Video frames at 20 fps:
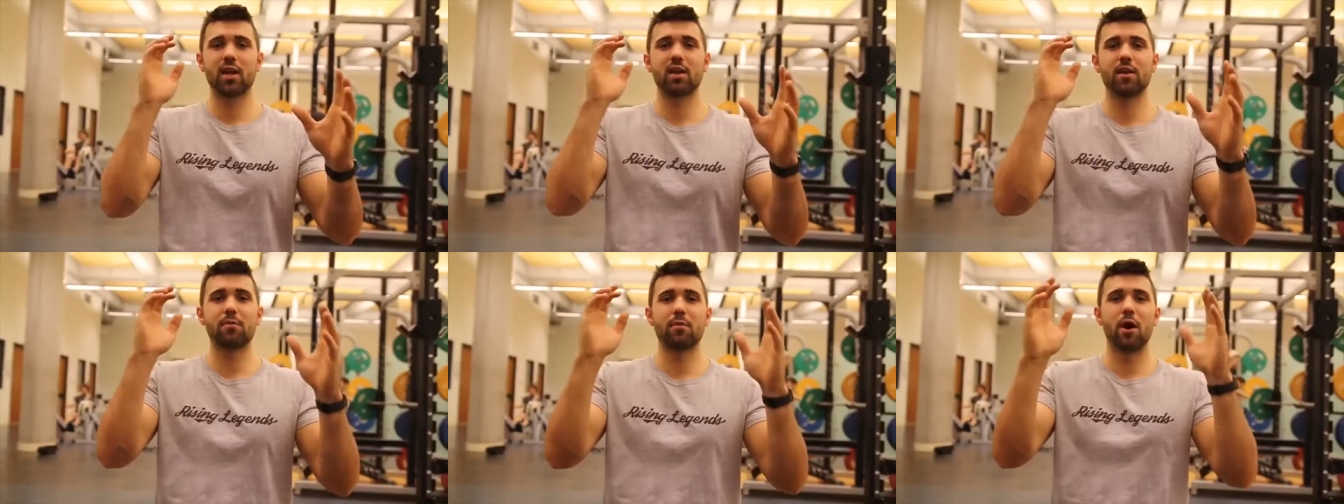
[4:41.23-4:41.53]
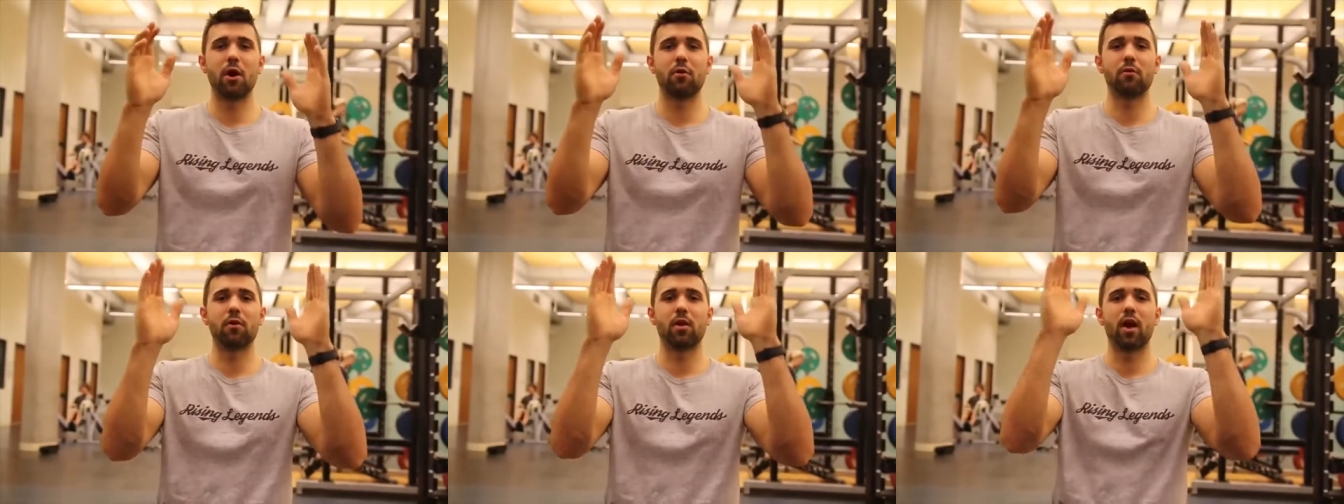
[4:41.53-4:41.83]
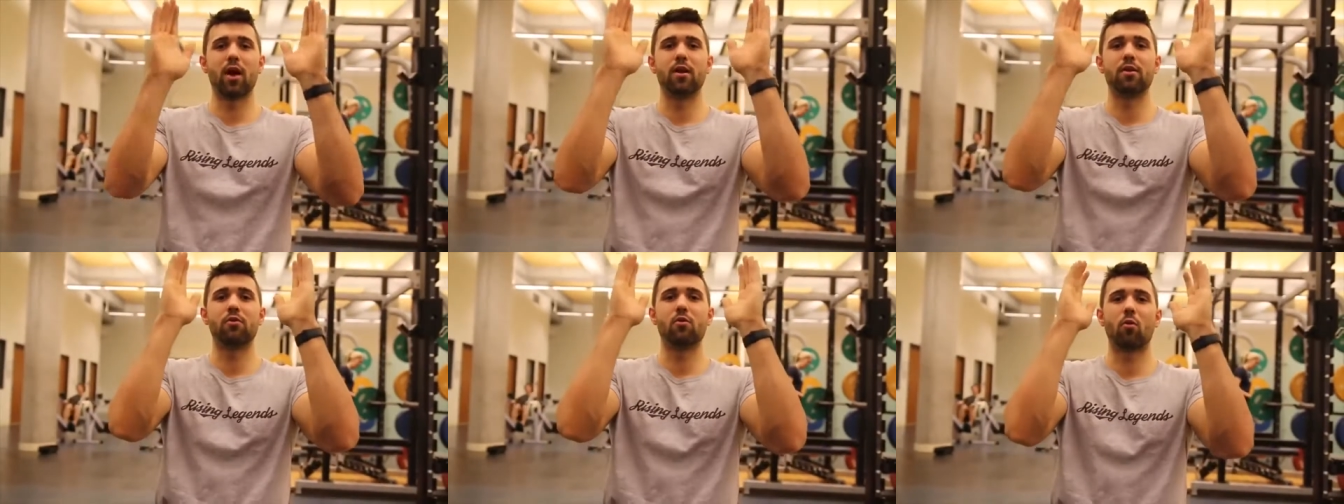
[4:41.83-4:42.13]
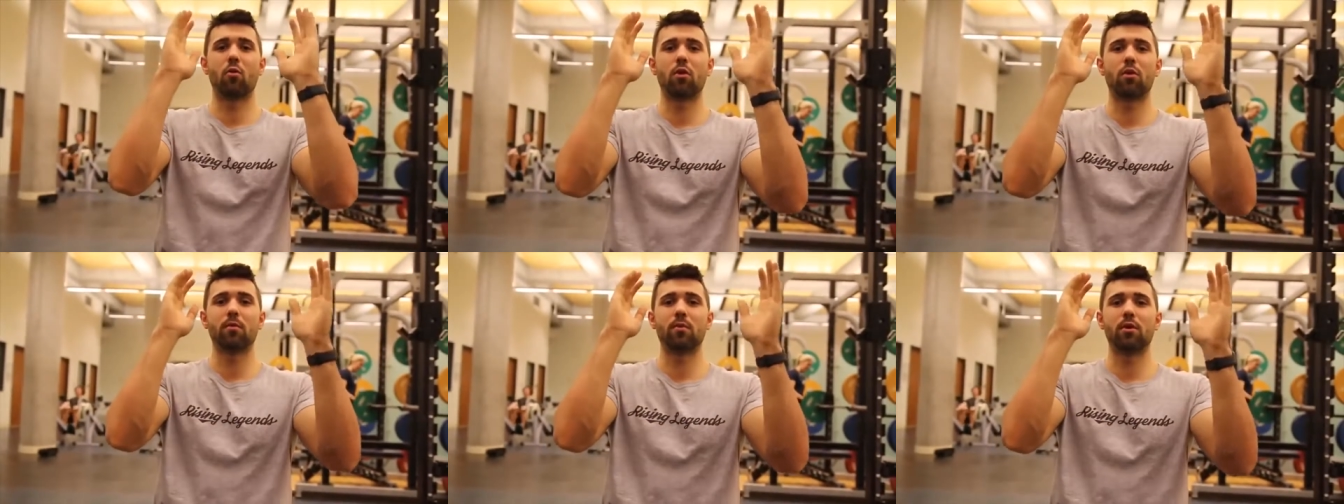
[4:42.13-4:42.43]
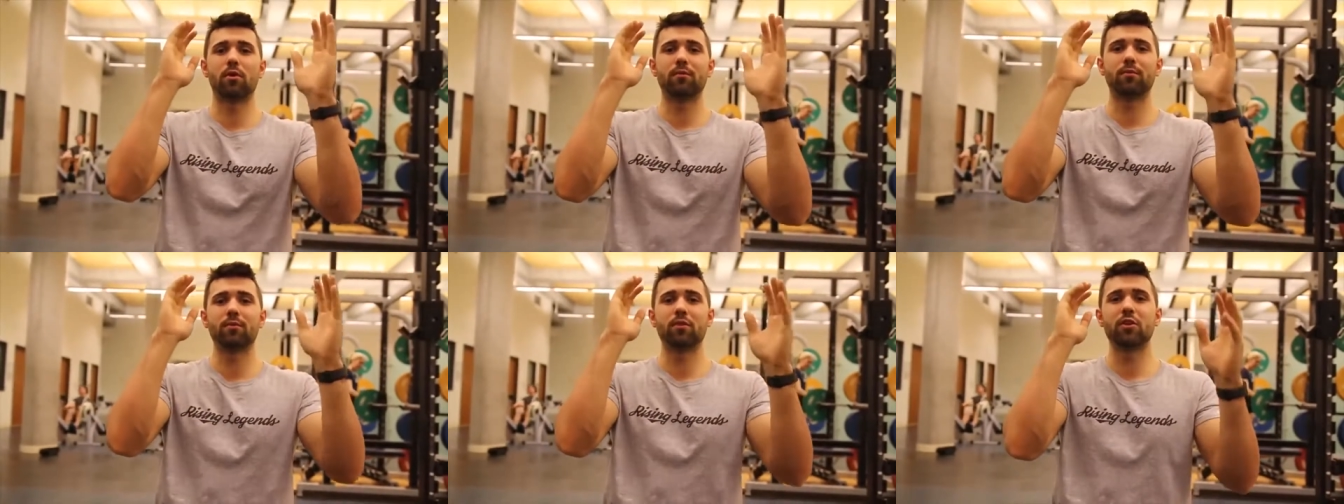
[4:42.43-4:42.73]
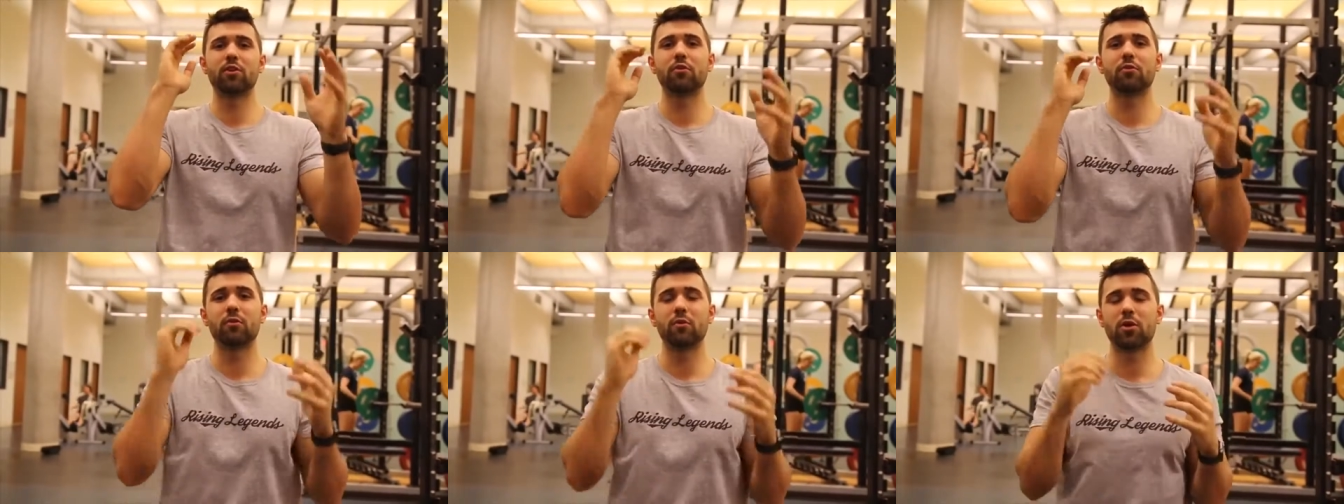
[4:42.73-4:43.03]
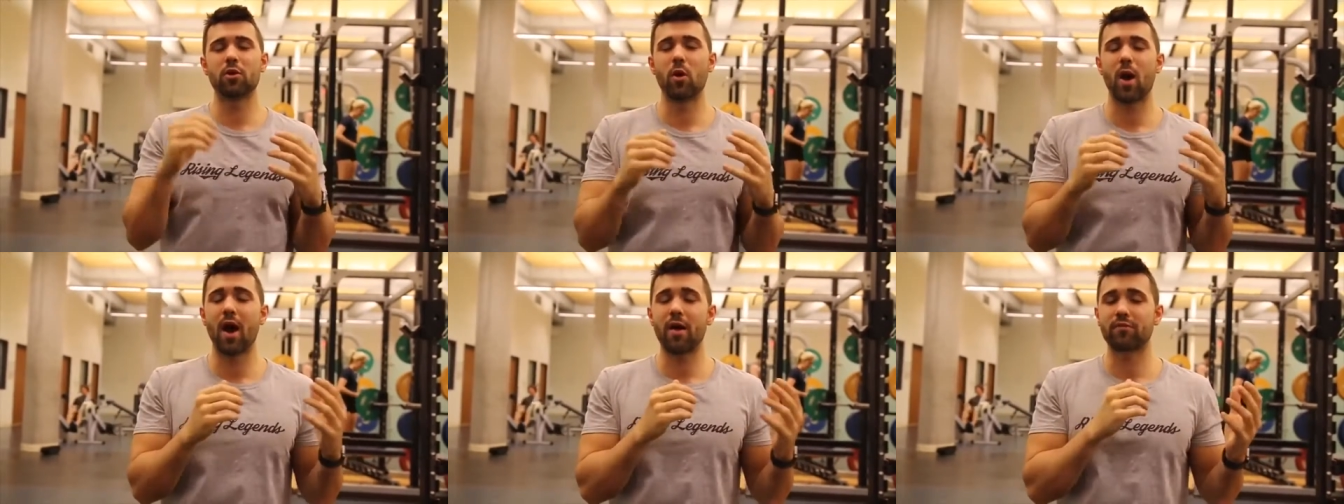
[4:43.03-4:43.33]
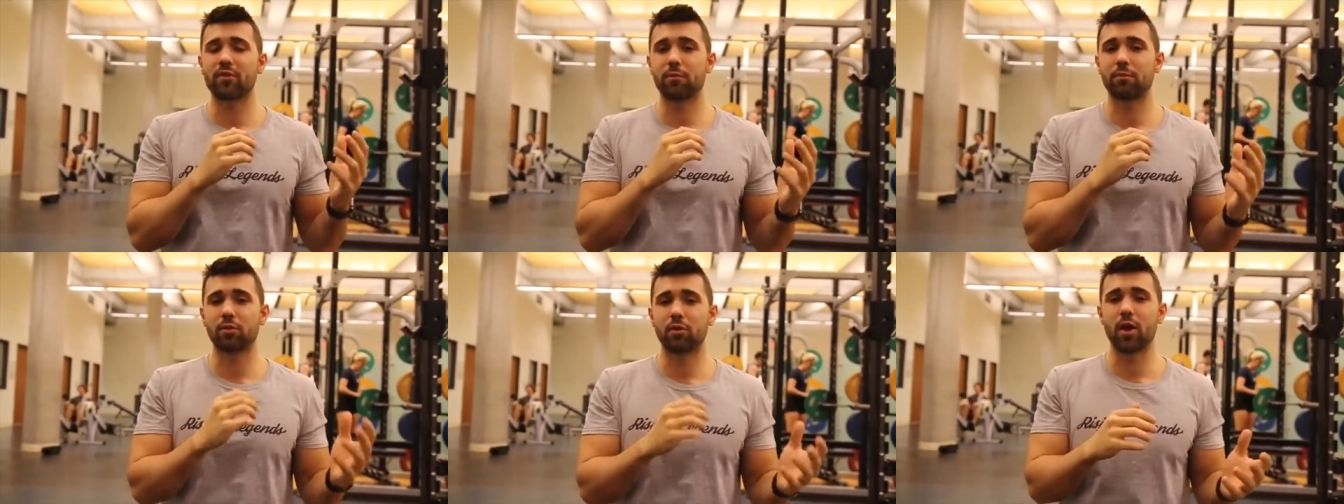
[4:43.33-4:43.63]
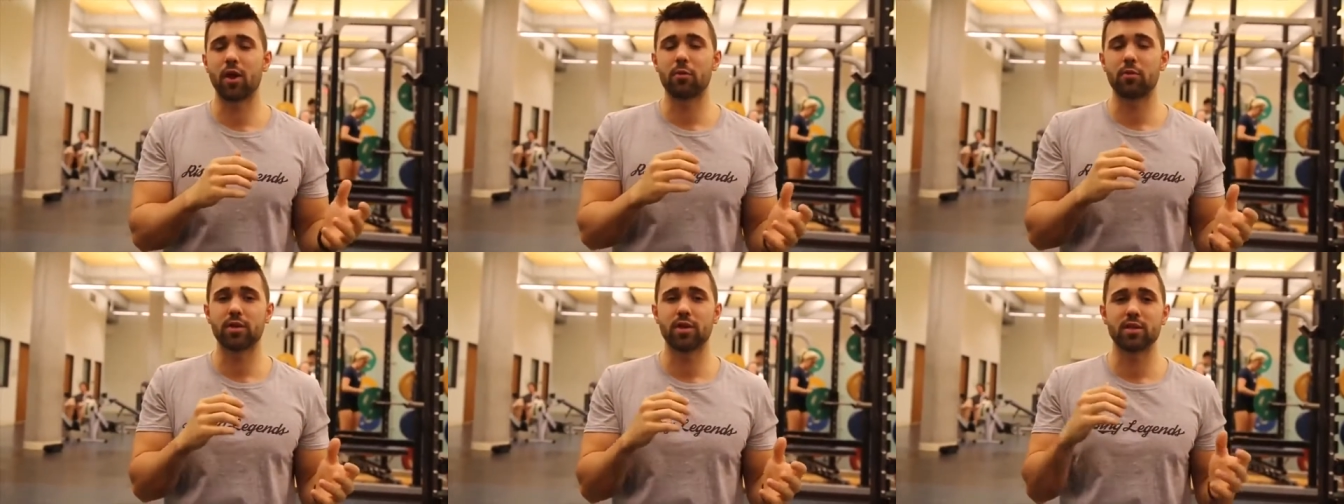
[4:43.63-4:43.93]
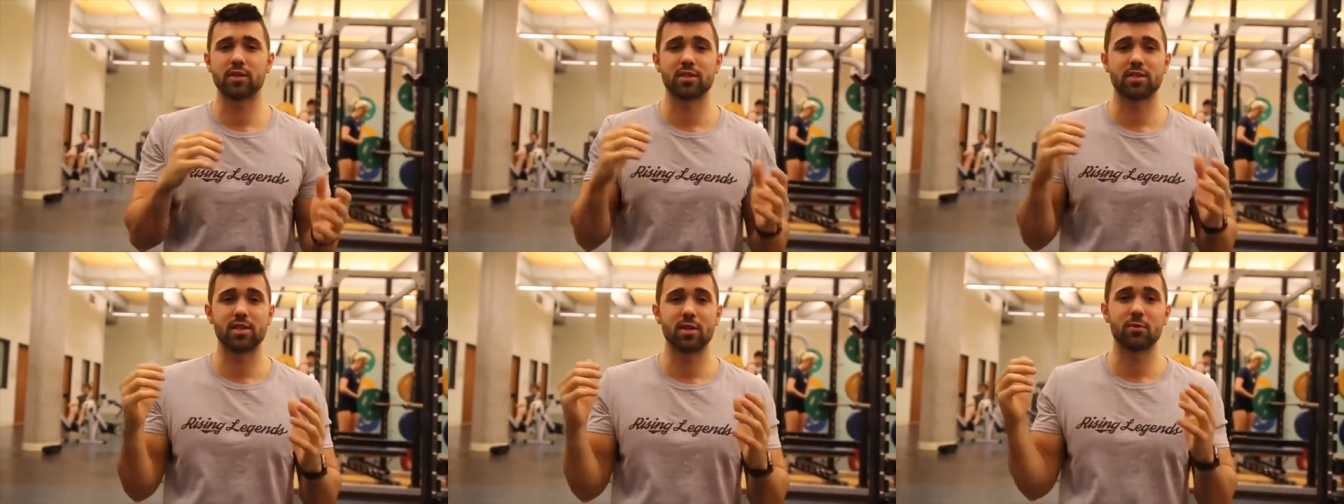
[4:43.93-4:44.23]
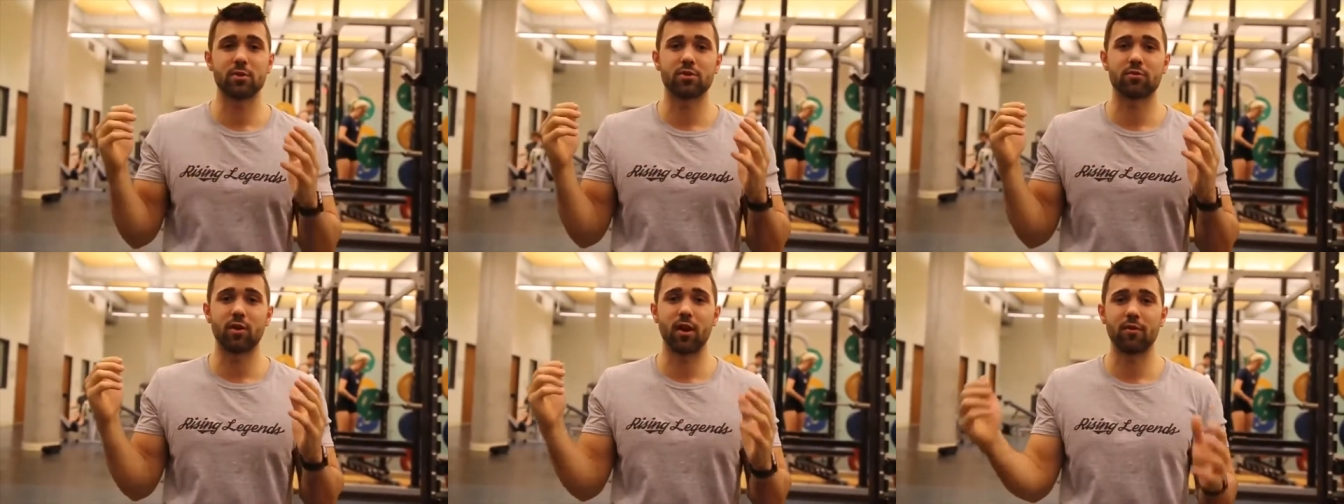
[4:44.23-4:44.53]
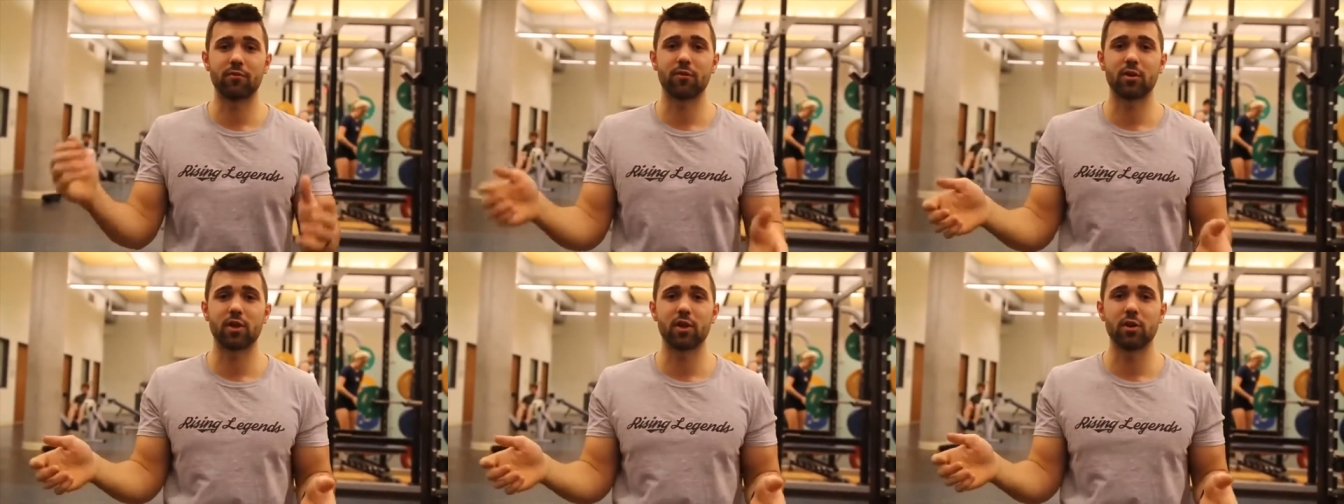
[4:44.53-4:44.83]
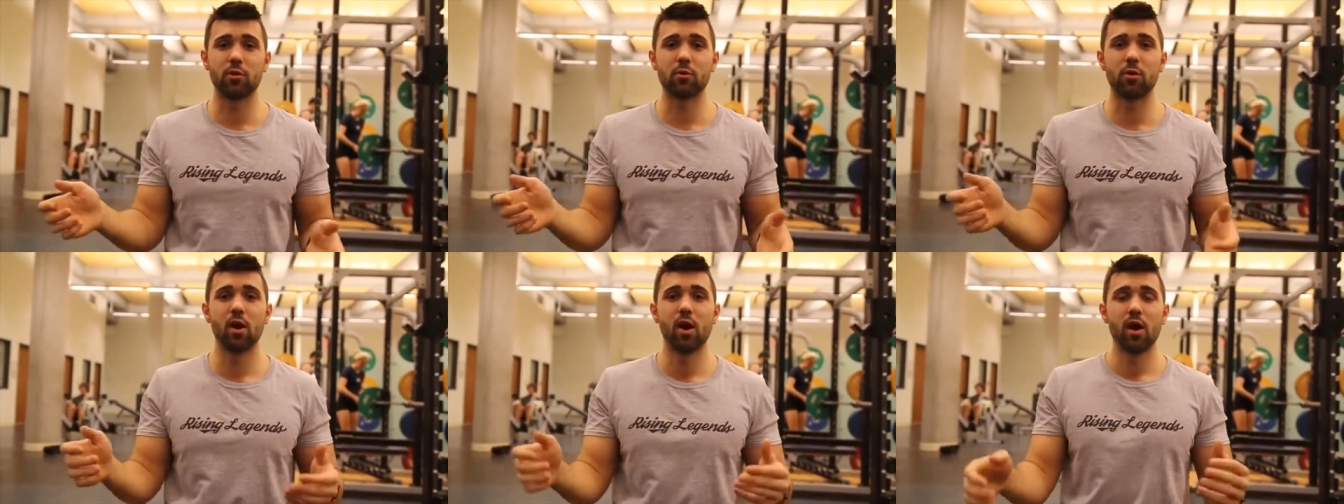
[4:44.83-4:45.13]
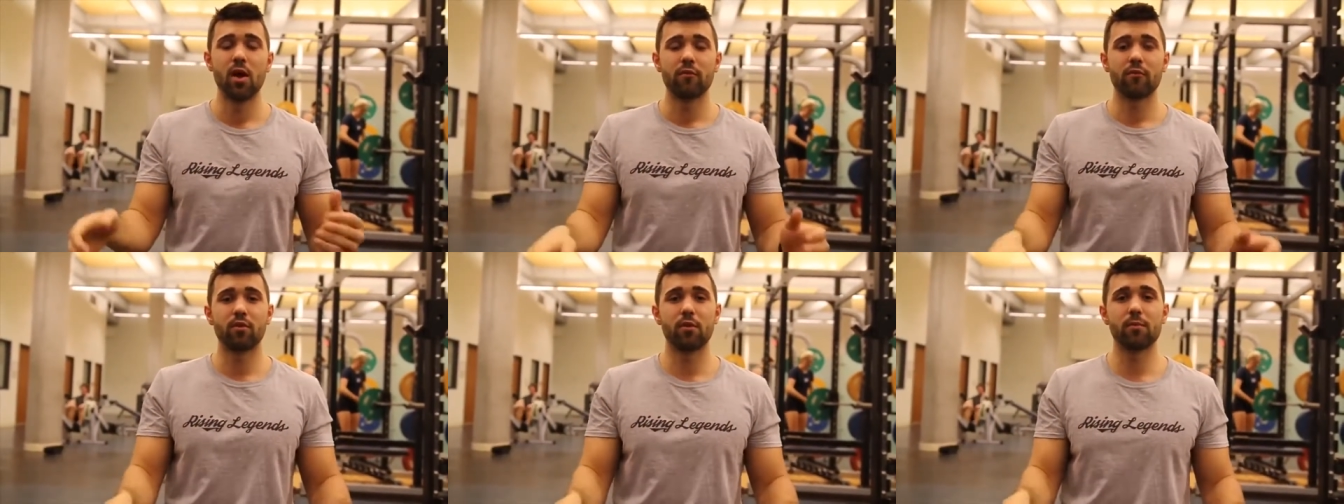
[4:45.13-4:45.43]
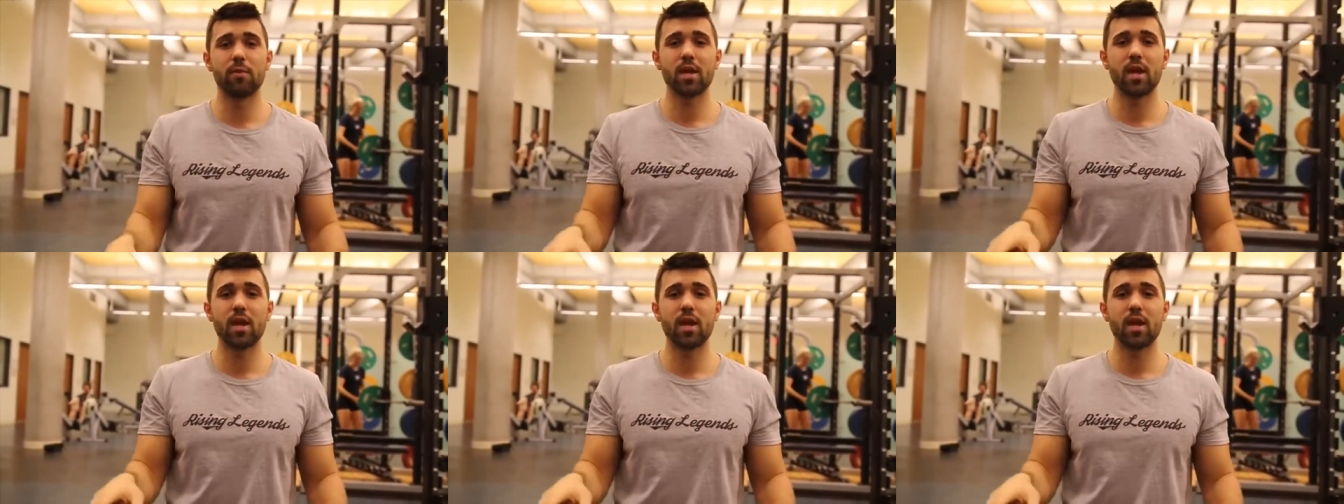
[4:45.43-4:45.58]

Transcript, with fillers: it in about a normal, you, you have to play with it to see what's right for you. For